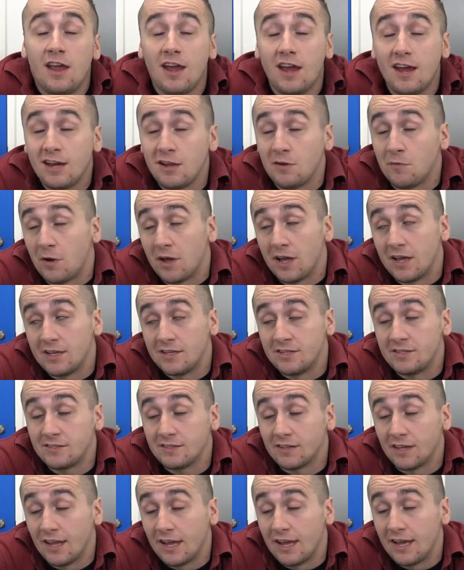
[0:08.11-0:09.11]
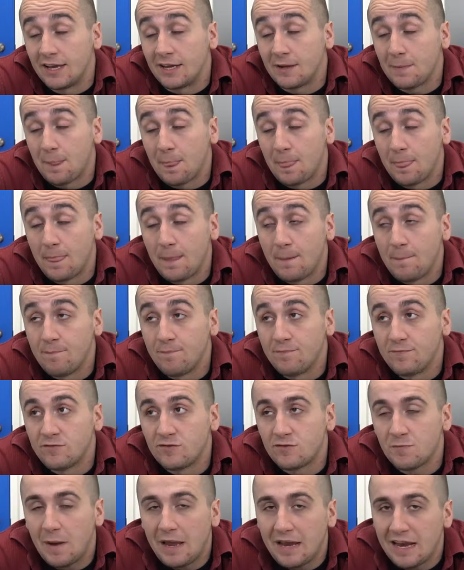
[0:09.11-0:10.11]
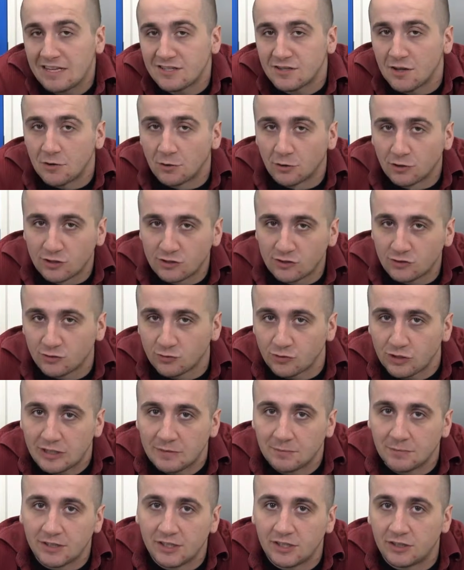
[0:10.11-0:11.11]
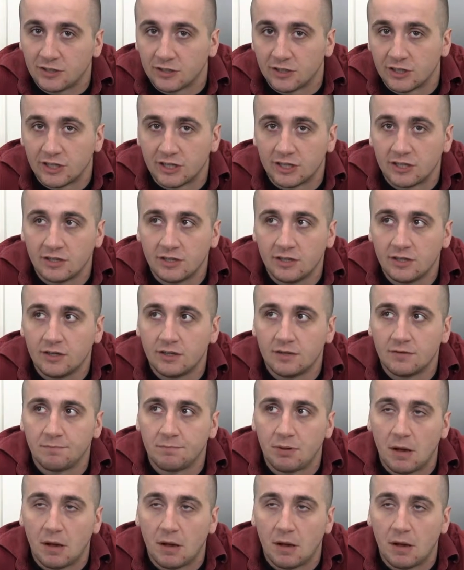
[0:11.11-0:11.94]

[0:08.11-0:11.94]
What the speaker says: Anyways, Japan has an extremely good